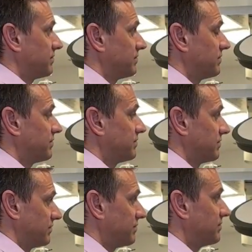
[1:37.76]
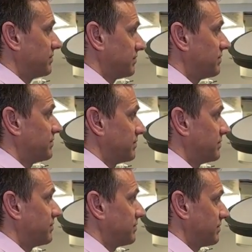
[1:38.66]
a whole new avenue of
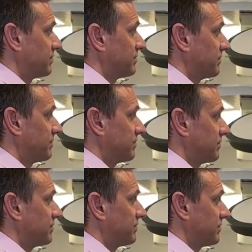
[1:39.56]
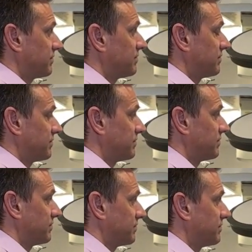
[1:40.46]
treatments for patients for diseases
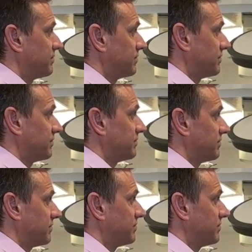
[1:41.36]
we've never even considered